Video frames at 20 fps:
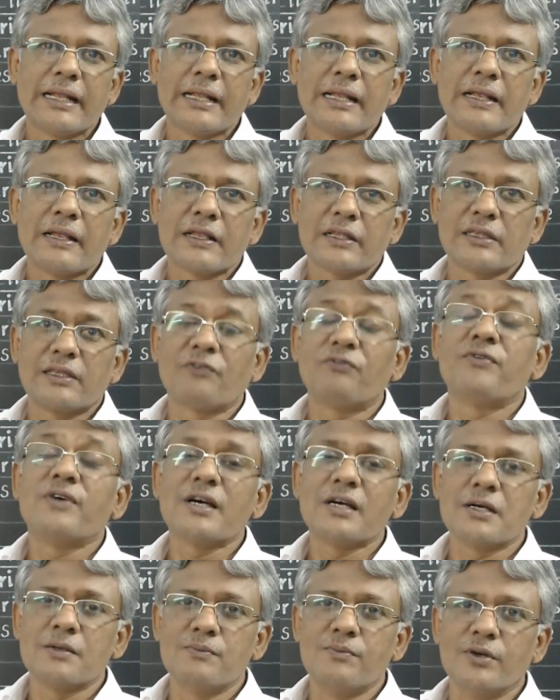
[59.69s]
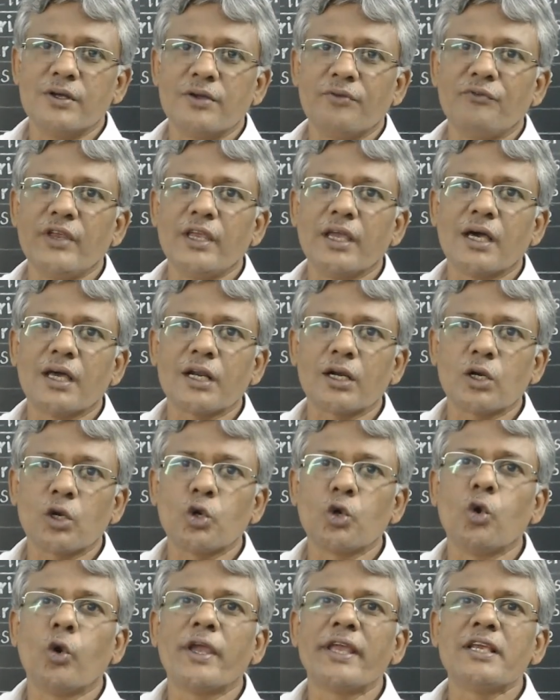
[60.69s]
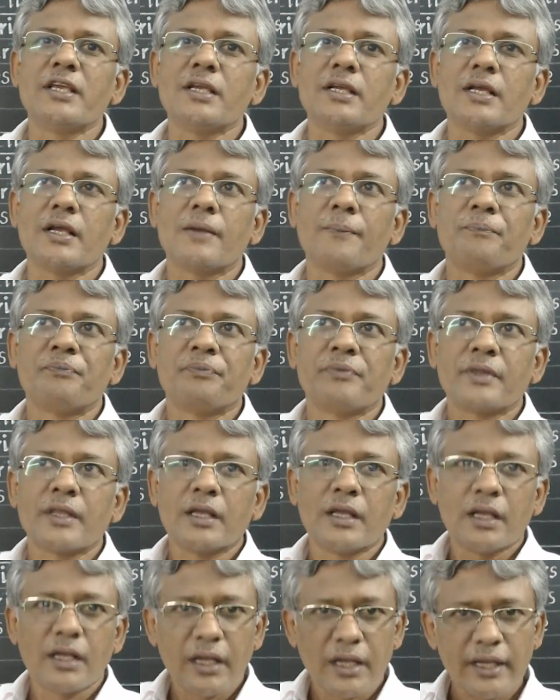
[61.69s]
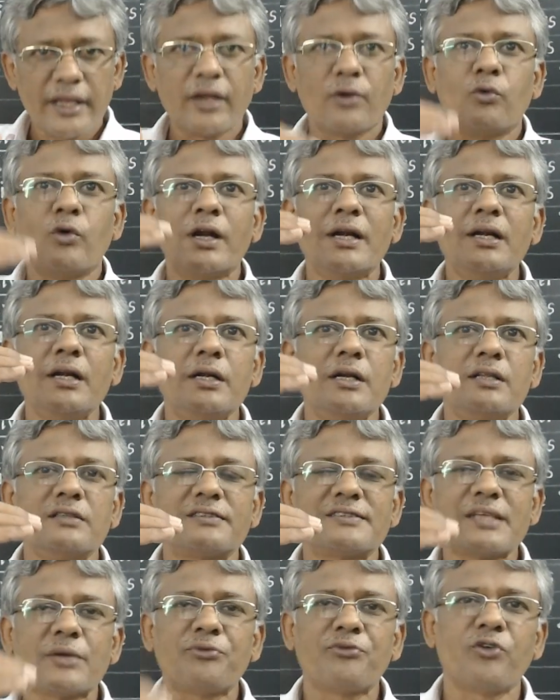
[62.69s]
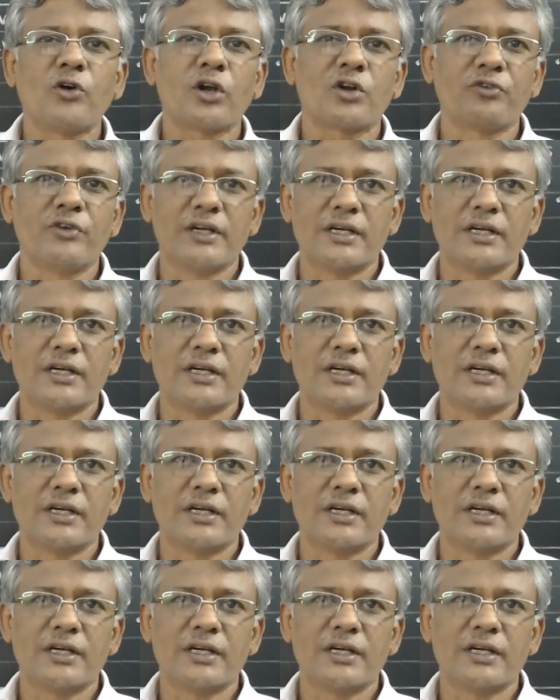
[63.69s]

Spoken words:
The verb, we are going one step forward.